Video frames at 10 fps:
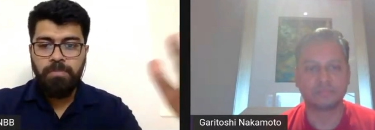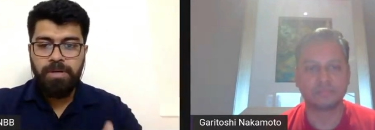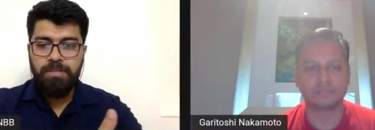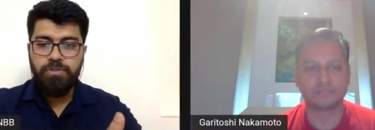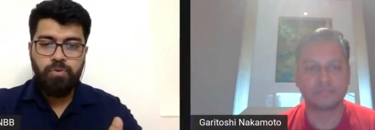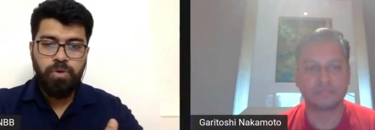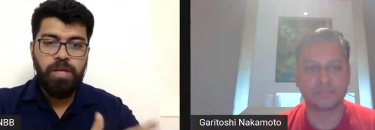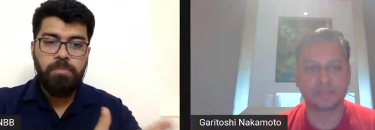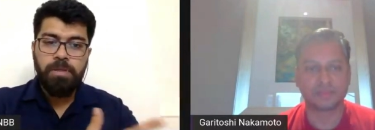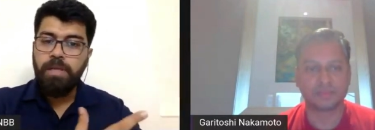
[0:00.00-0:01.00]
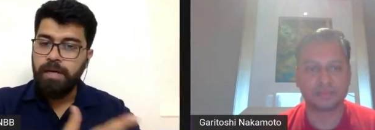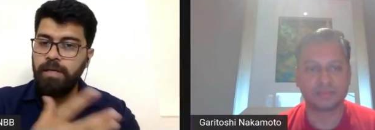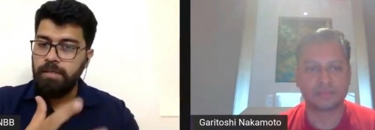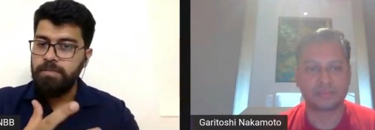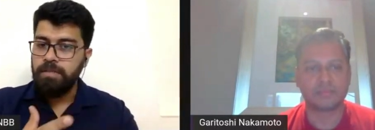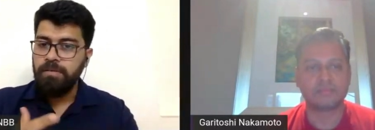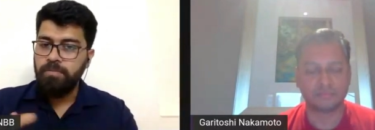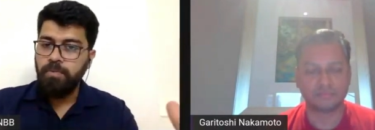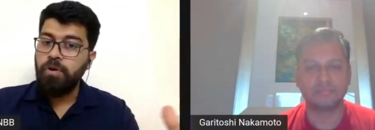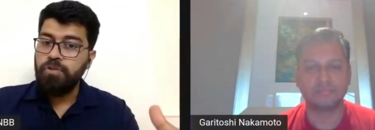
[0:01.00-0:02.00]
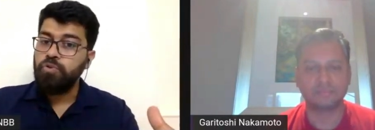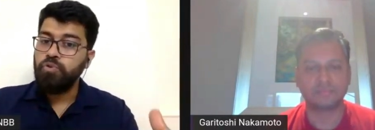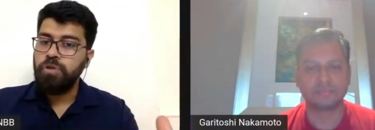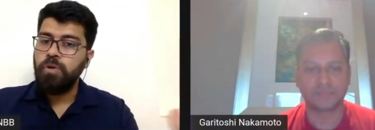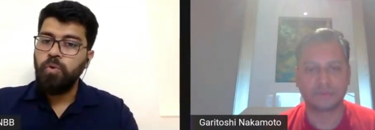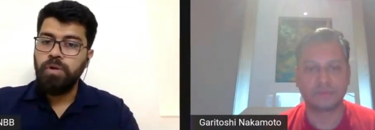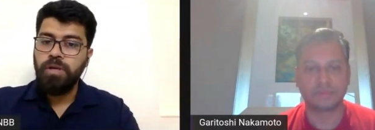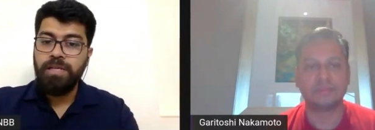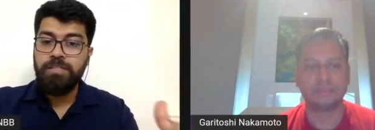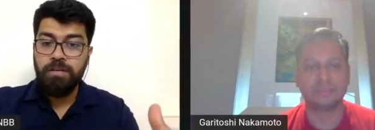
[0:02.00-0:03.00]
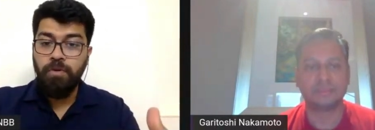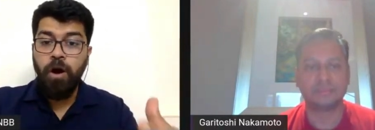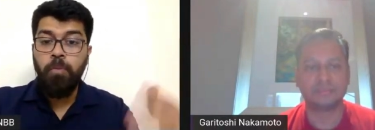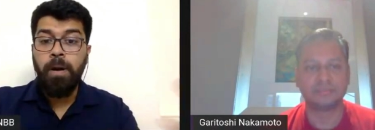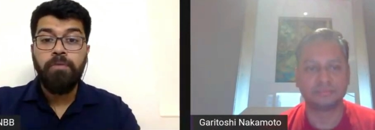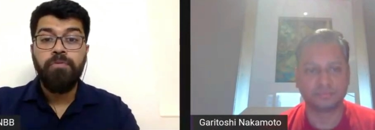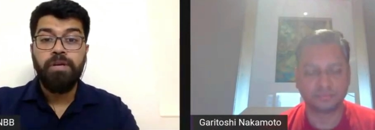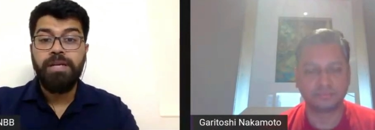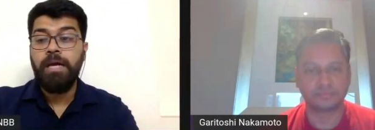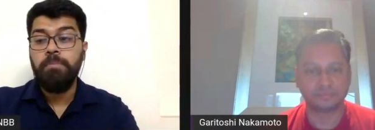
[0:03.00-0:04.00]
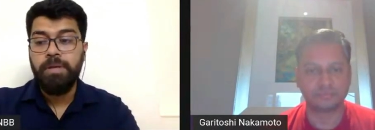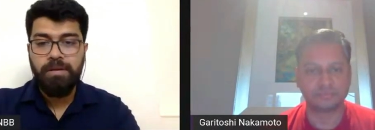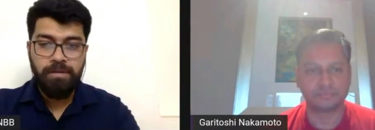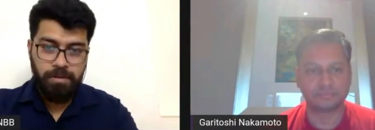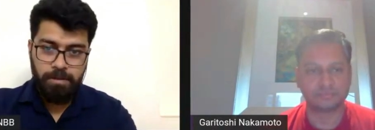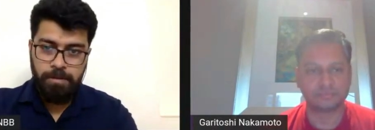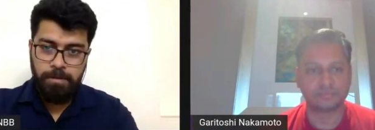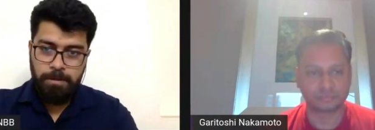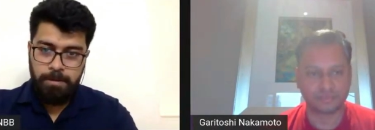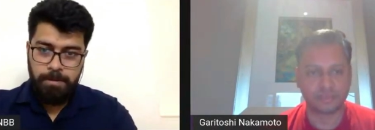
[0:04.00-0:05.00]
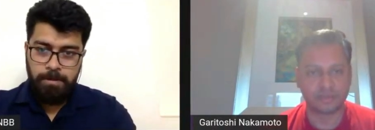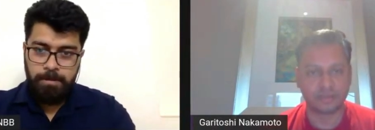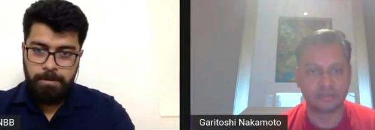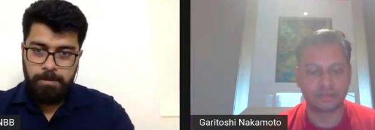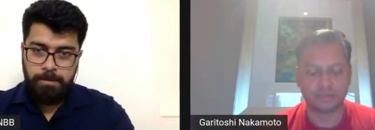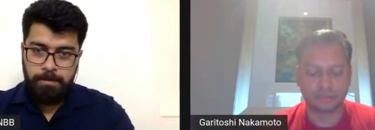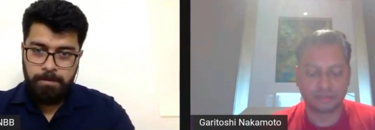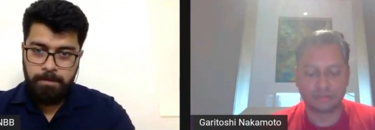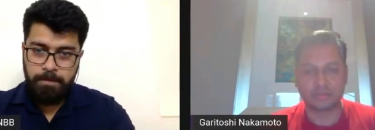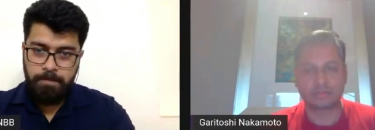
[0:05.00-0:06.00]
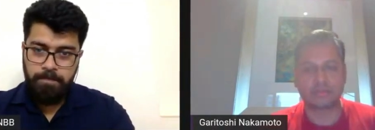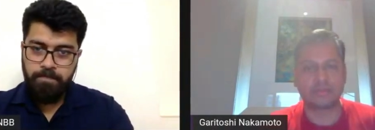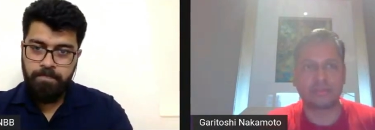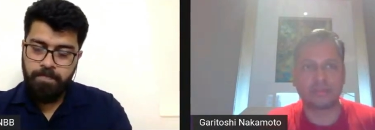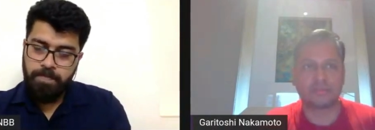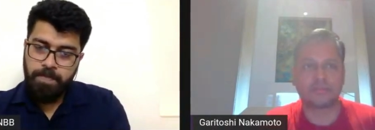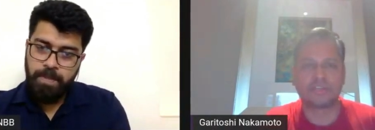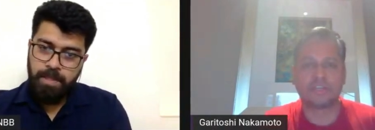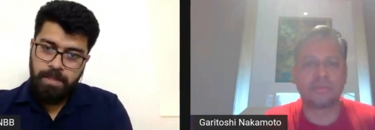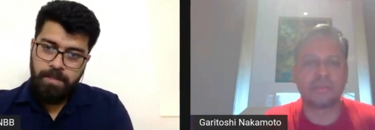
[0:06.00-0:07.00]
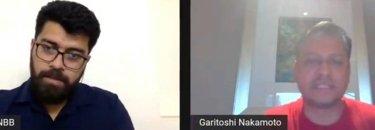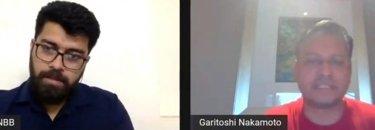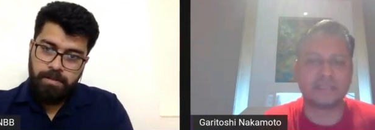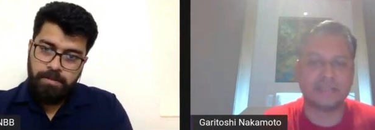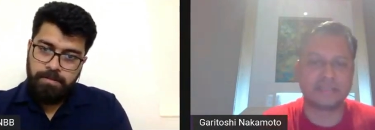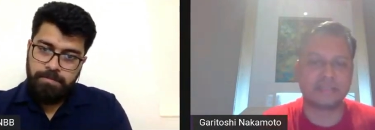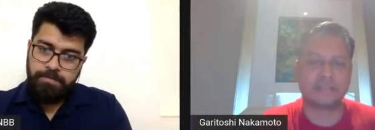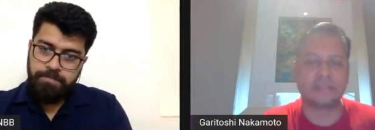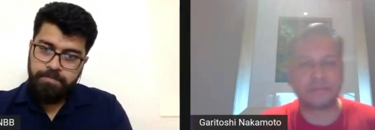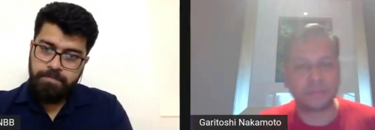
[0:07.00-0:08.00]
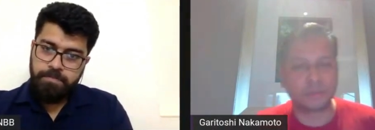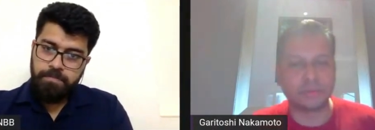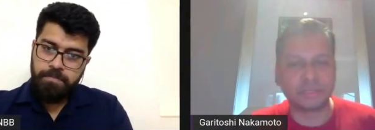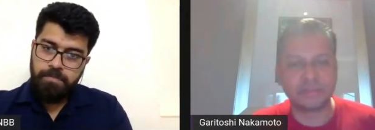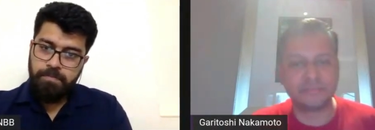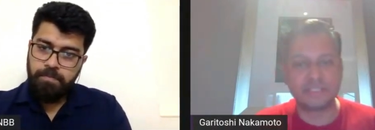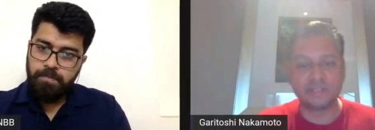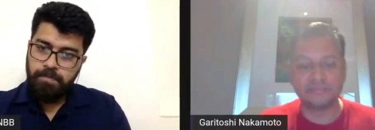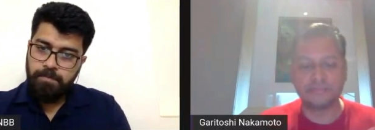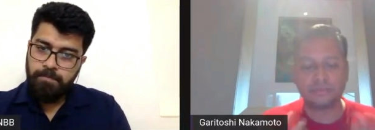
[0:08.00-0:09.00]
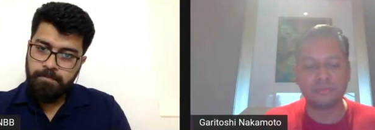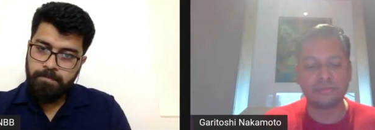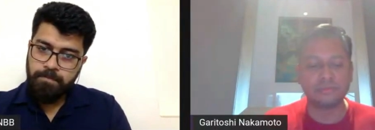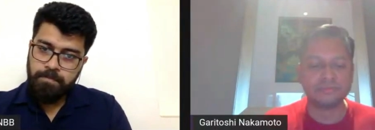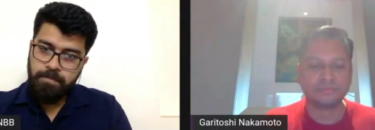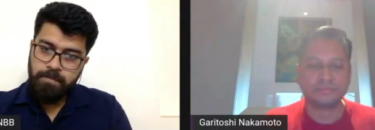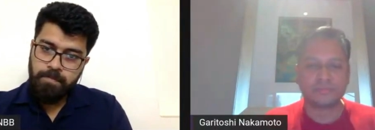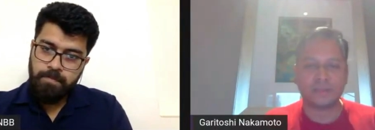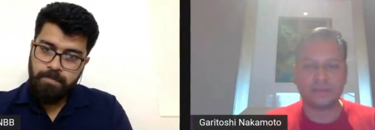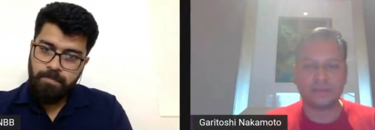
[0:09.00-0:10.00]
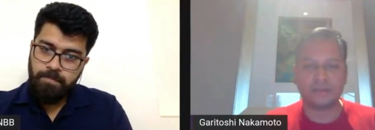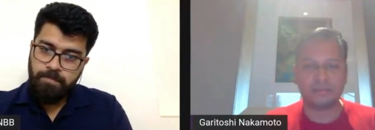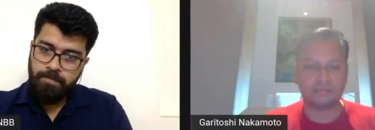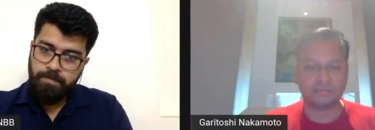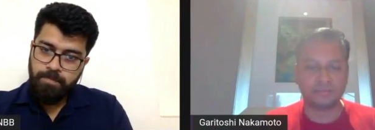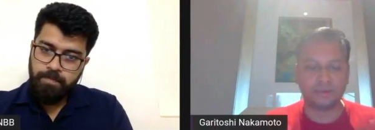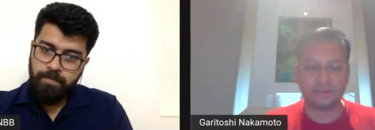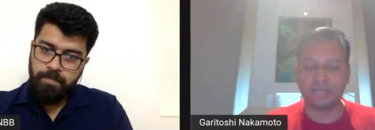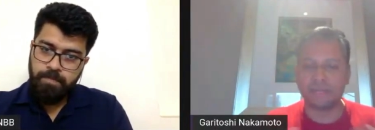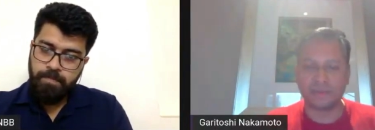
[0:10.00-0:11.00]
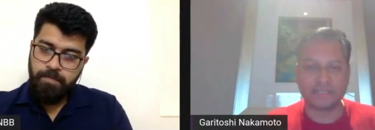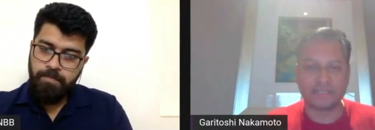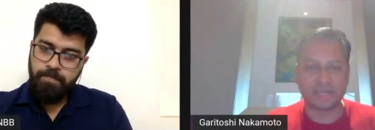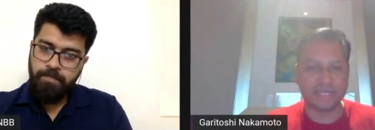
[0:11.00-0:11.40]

Speaker 1: somebody just what a social token sure. is and how powerful it can be.
Speaker 2: Sure. So uh, social token basically is a crypto token which gives you uh, oh, governance